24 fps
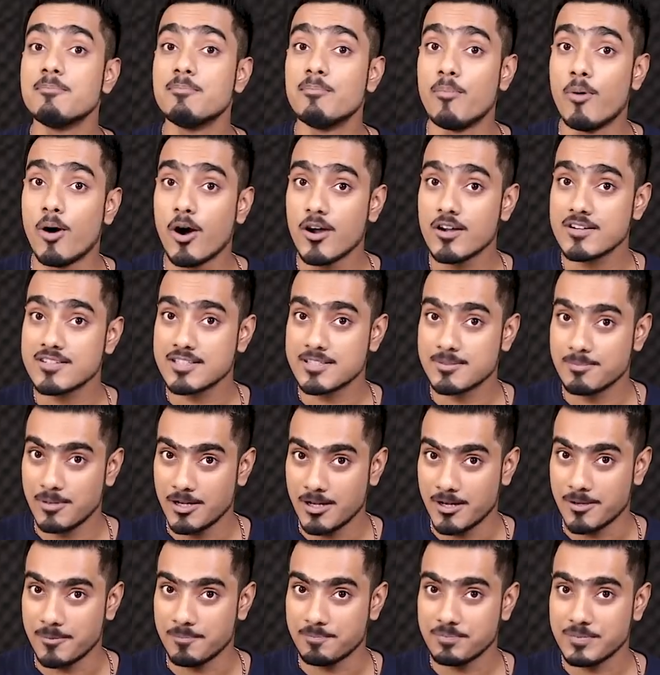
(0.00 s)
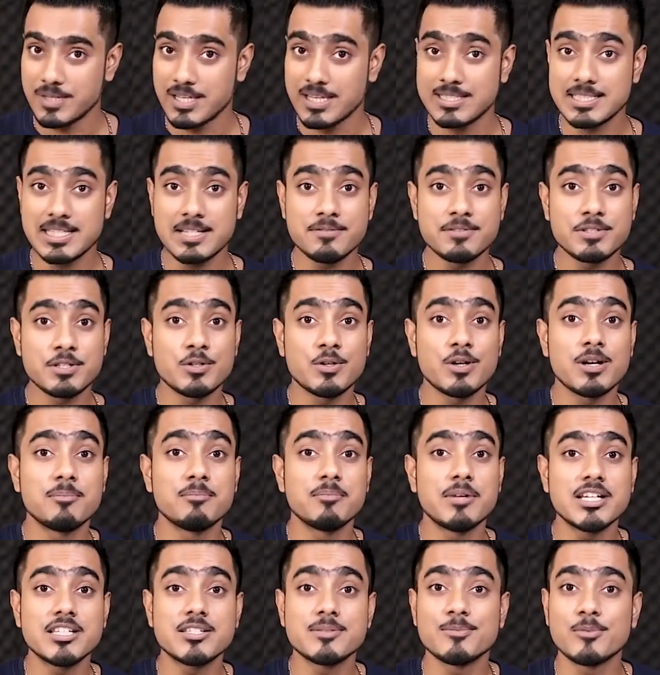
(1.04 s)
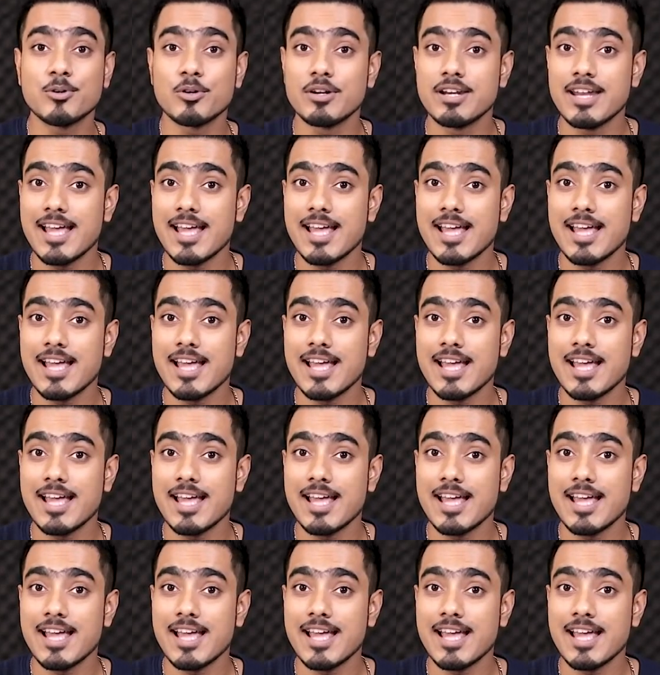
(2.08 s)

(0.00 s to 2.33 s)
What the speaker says: box blur. It gives you a much more